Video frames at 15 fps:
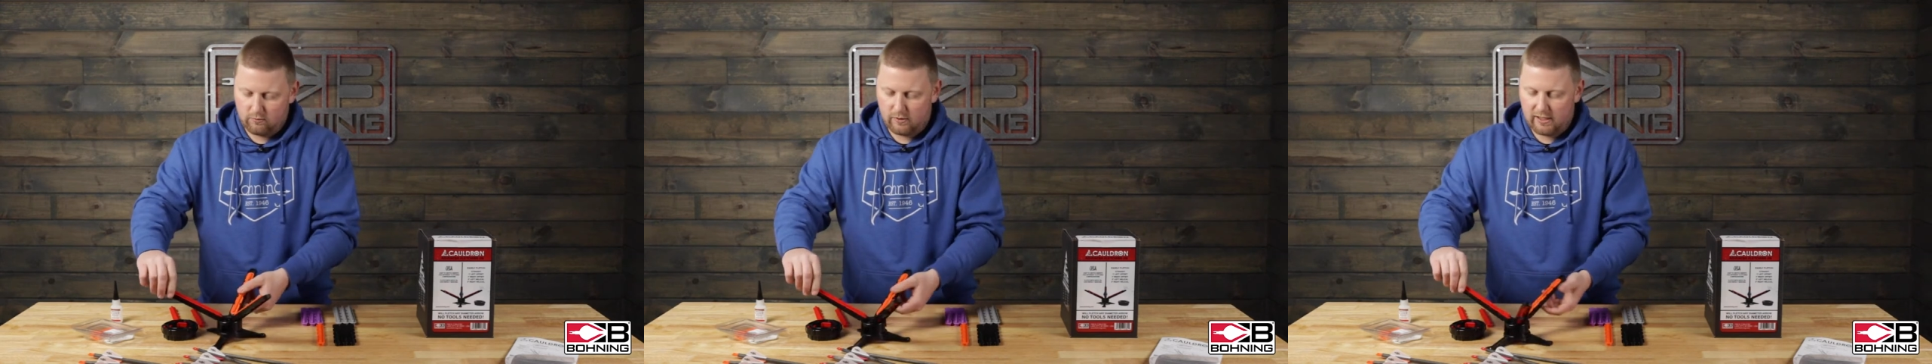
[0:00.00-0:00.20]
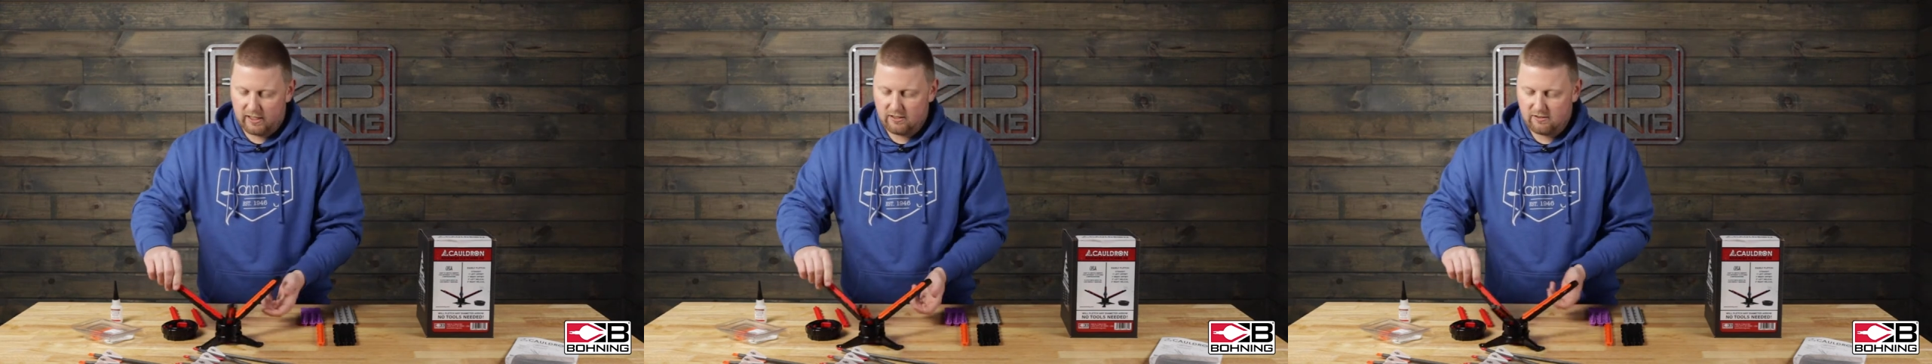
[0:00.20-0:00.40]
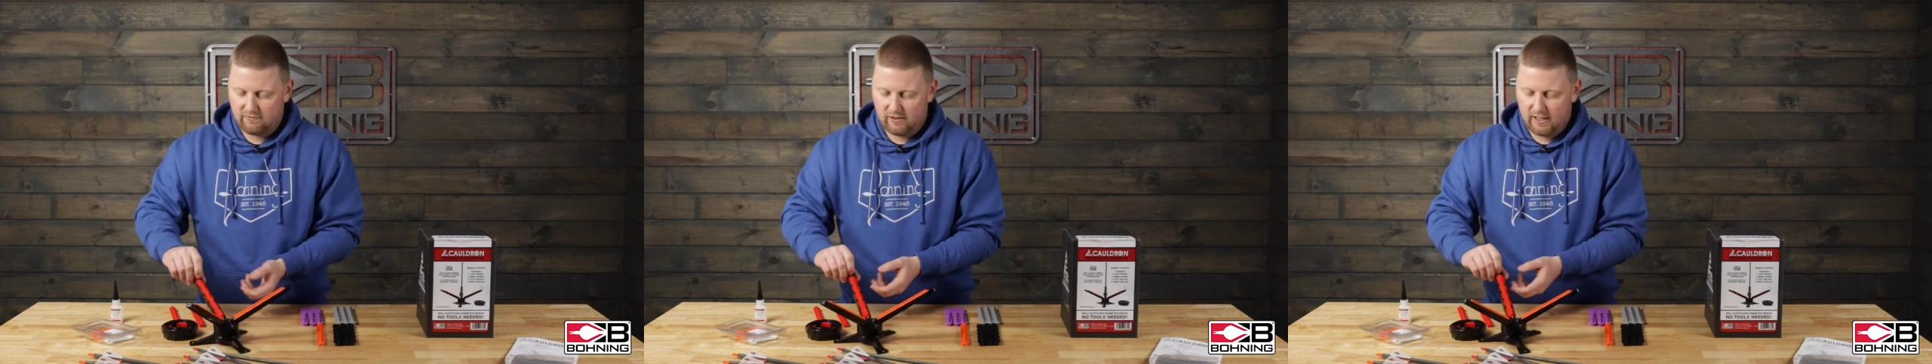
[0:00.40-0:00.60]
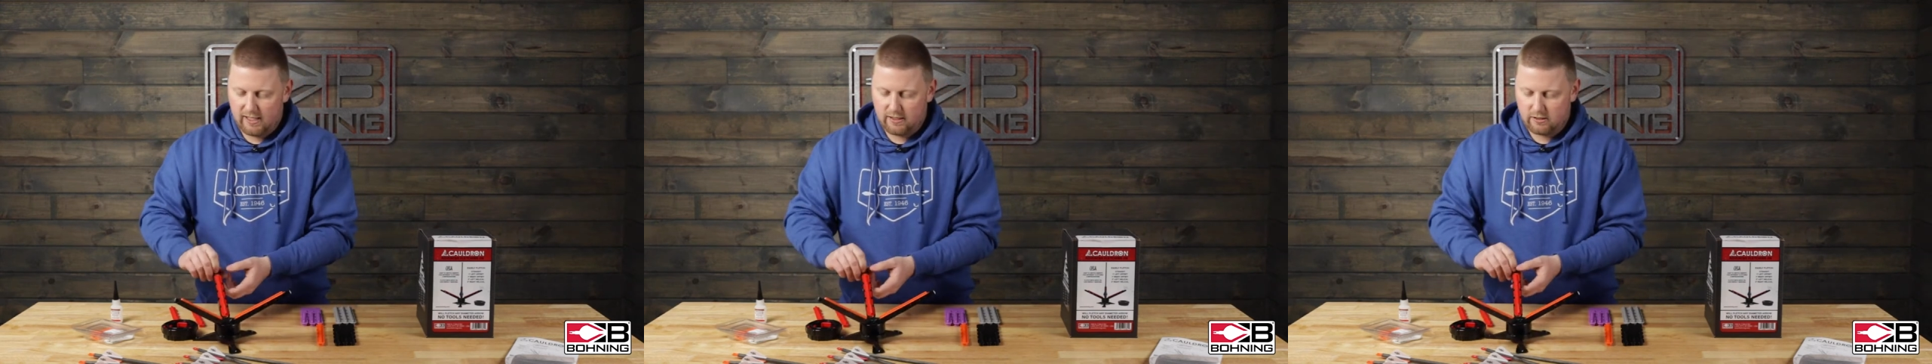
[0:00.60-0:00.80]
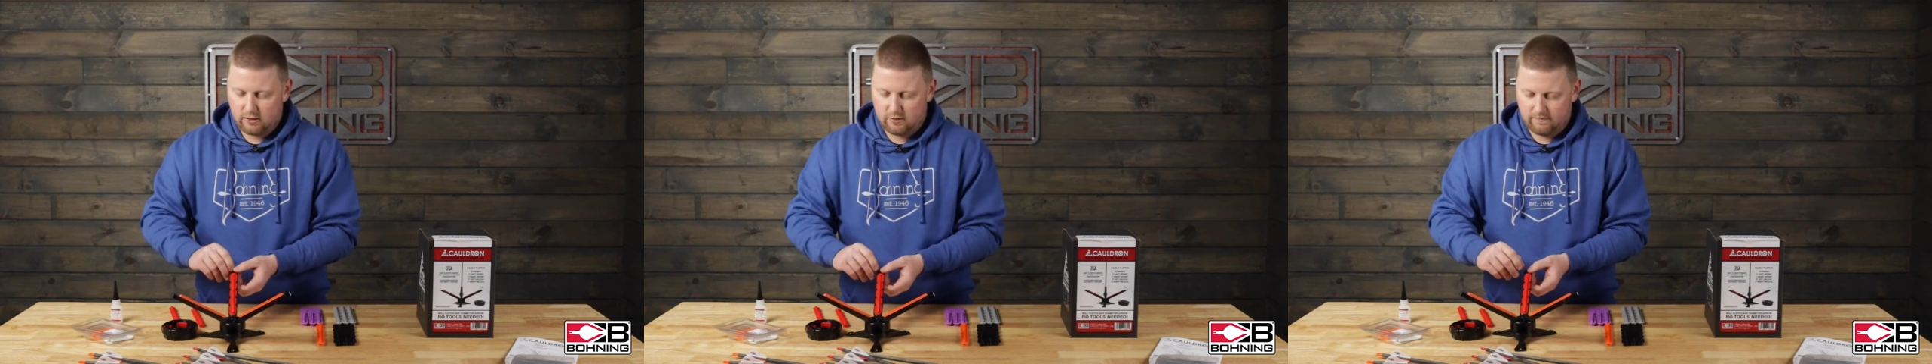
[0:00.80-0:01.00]
ready to
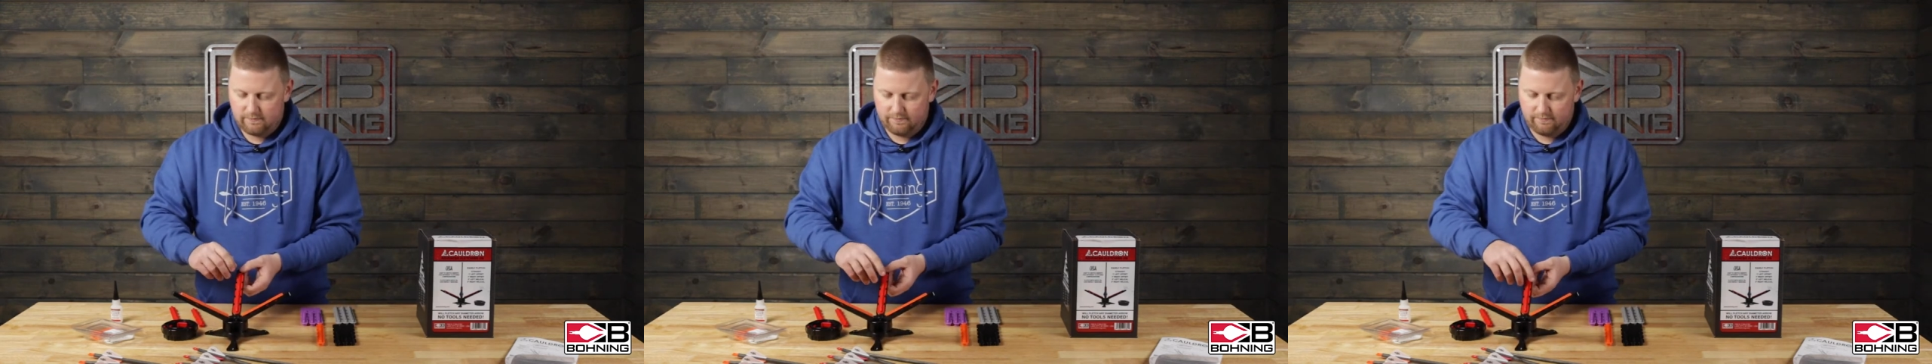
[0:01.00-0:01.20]
fletch.